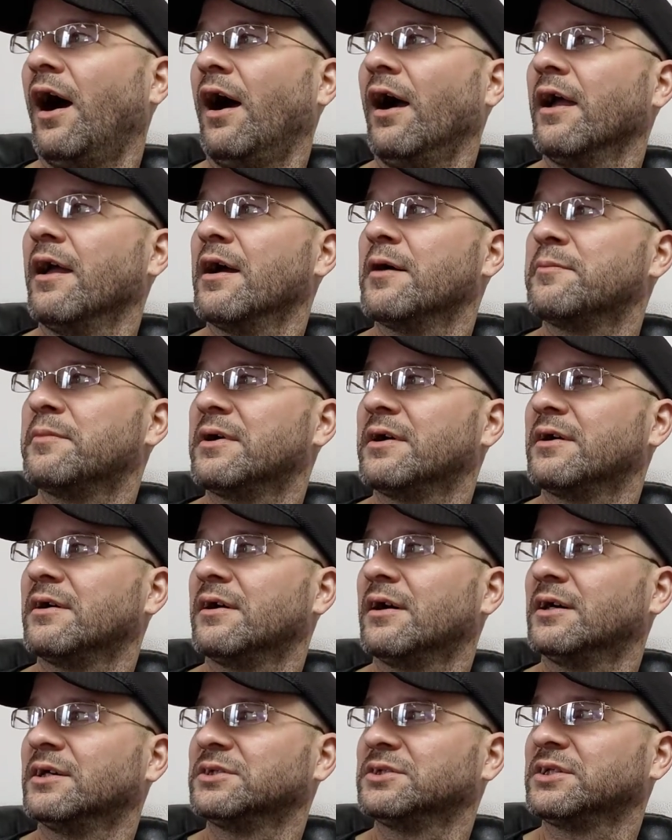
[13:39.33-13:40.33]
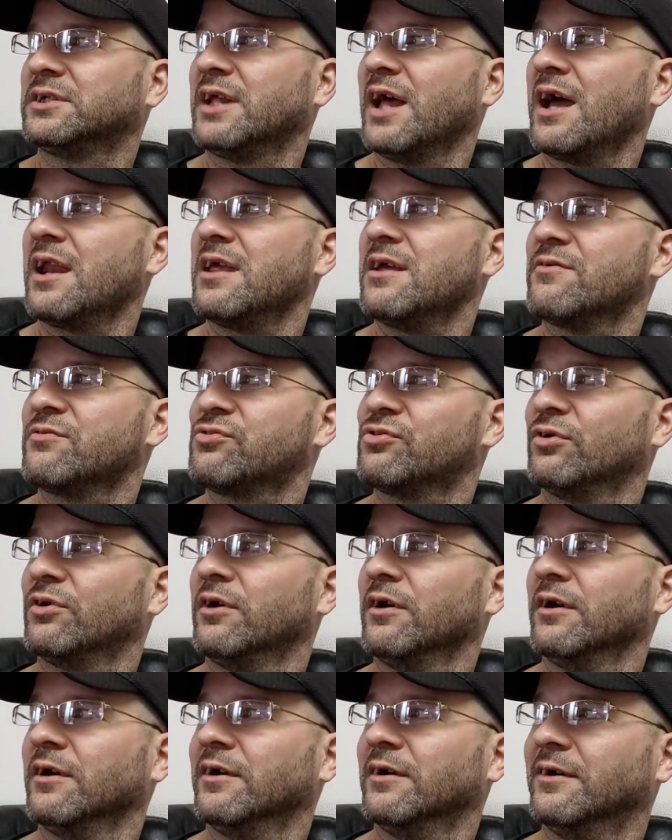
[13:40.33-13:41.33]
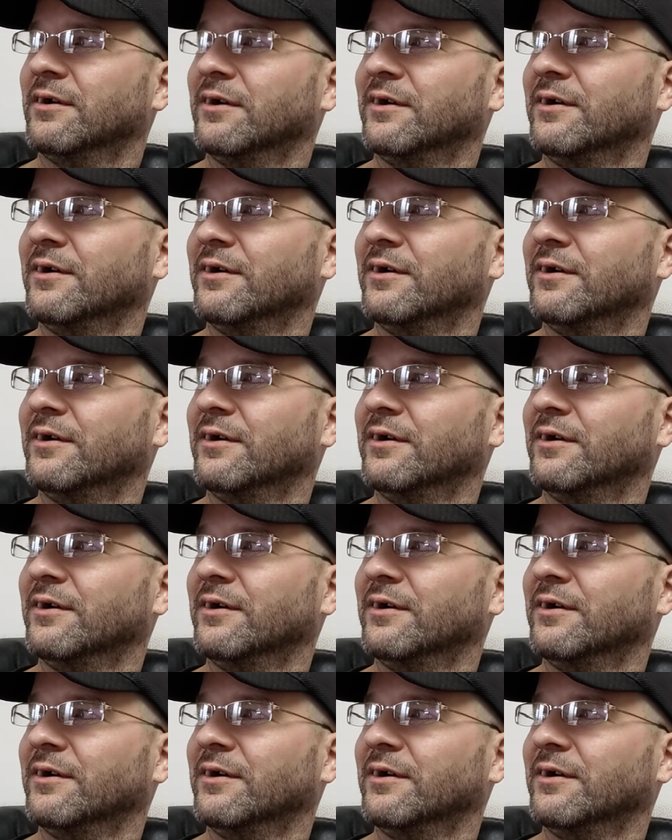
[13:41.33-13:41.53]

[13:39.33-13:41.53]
I am a, a daddy of sugar,